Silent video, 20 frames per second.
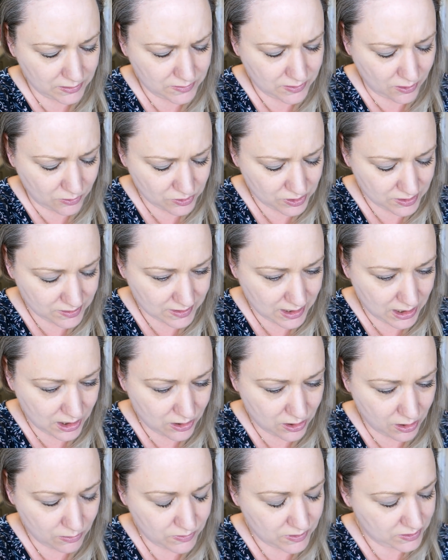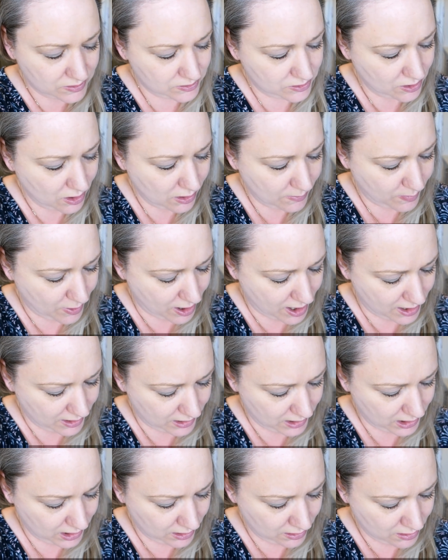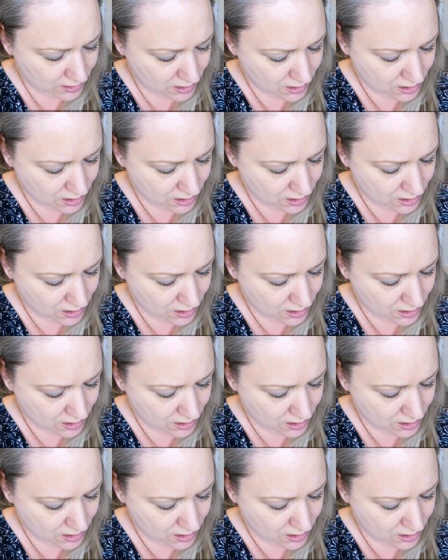So I'll just let you know with the stockpiling,